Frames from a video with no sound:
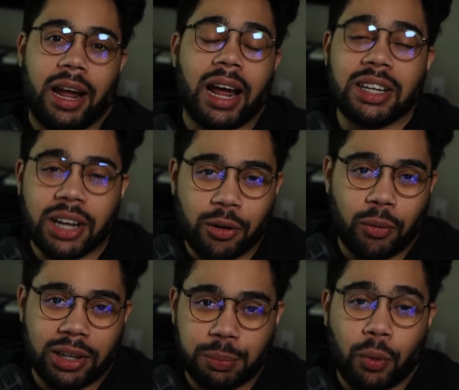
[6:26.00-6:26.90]
as
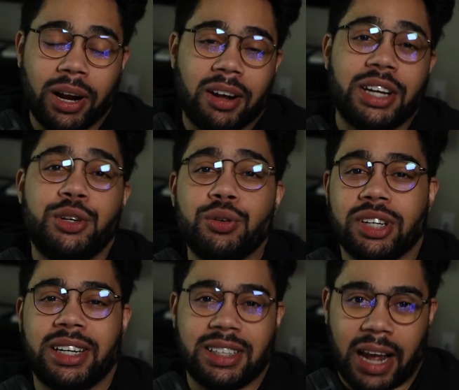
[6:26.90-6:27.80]
everyone has pointed out, he's
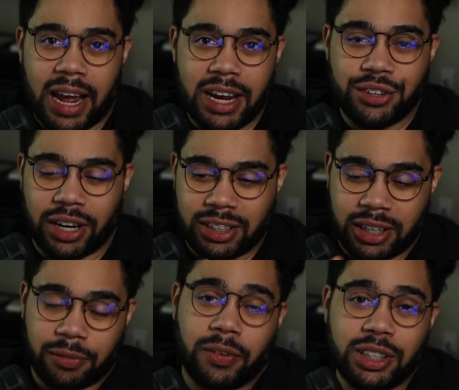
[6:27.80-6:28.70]
using his age as
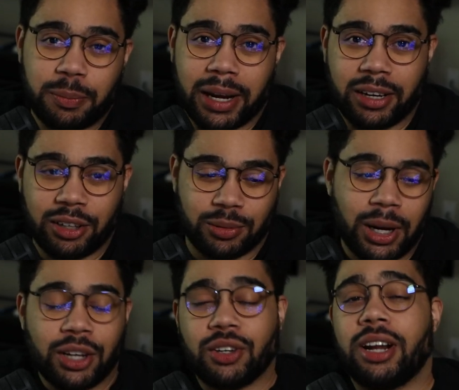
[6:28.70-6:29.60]
a defense mechanism
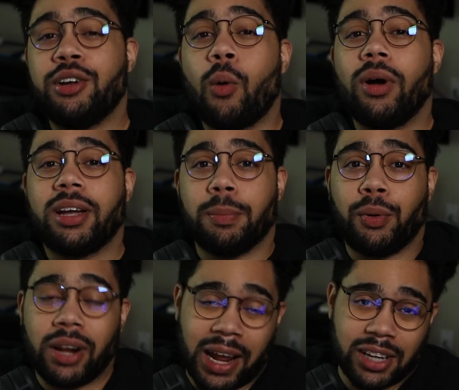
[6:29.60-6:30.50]
so that no one could
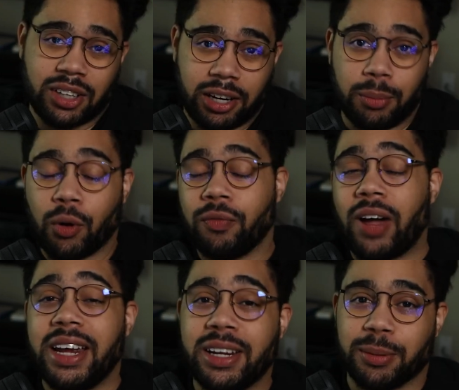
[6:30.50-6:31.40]
put hands on him or
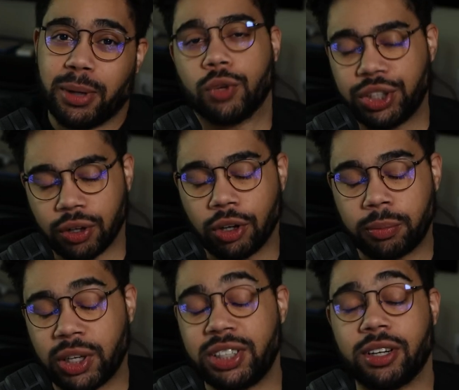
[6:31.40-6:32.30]
fight him, which is
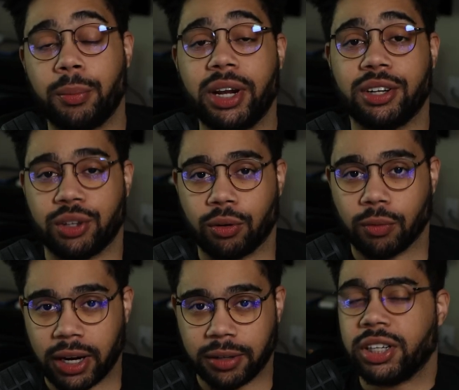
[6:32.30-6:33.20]
ultimately scummy in its own
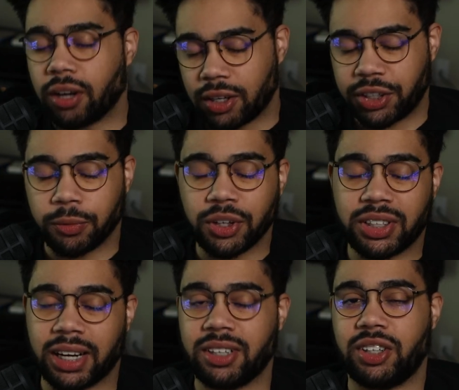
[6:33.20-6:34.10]
right. It's honestly really
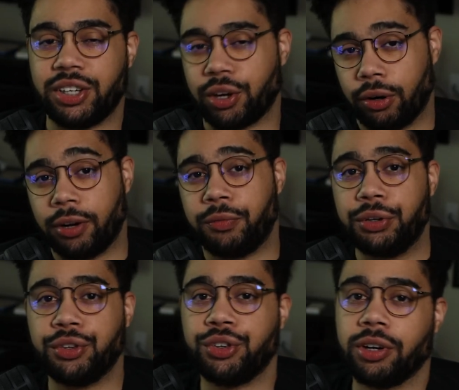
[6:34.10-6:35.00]
sad to see current and
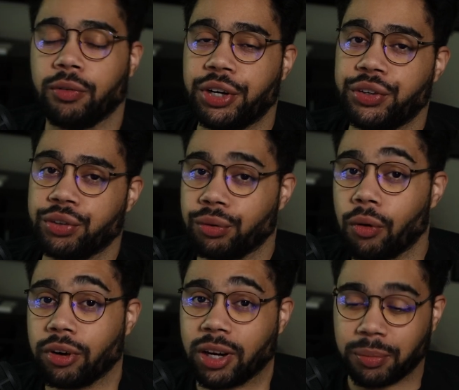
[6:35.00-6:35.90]
future generations
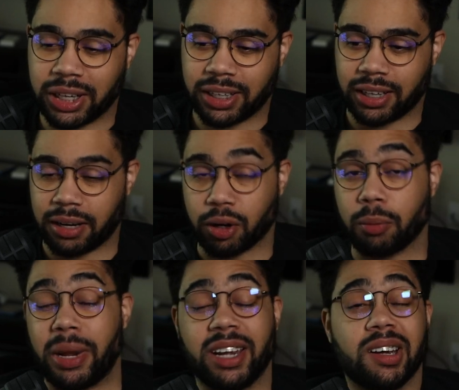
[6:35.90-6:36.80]
growing up thinking that
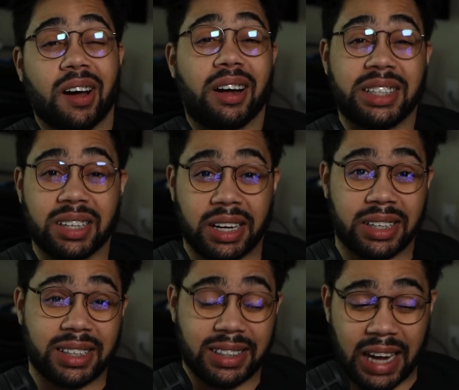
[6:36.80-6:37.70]
making content like
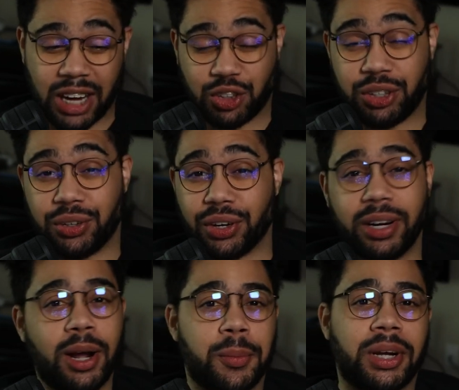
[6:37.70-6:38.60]
this is actually
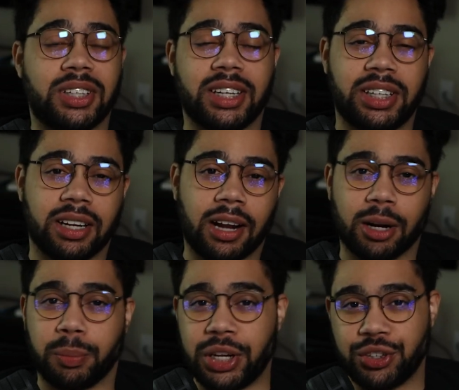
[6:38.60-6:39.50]
good because they see a
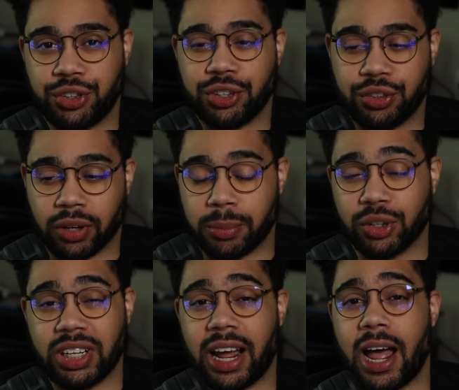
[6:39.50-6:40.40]
lot of piece of shit
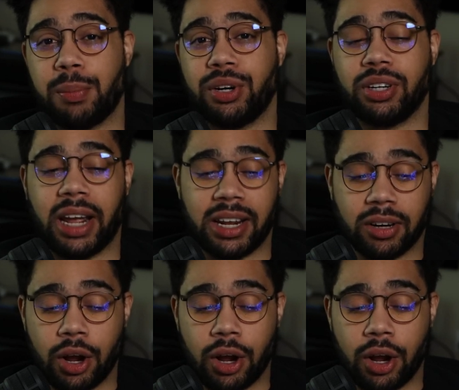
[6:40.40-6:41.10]
streamers that happen to gain